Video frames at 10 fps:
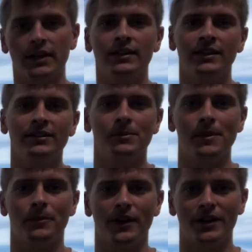need to be
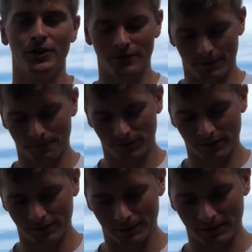prayed over
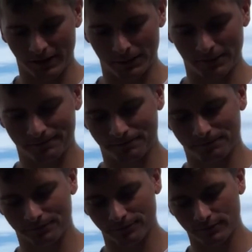sometimes.
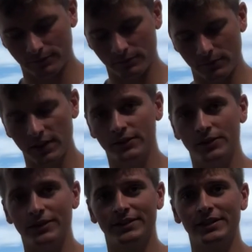And so
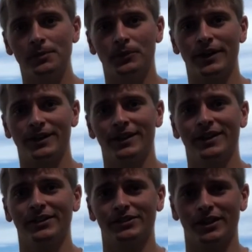to seek prayer
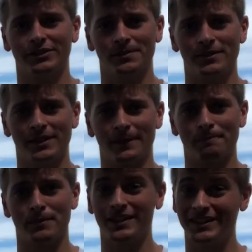is an awesome thing.
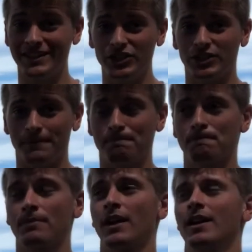But in addition,
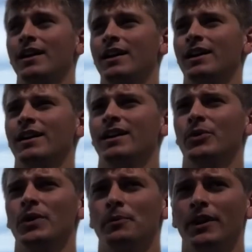
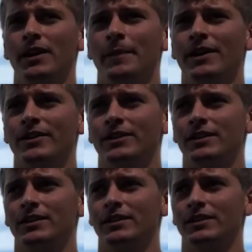we prayed about
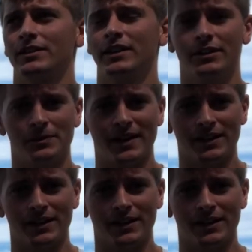the charismatic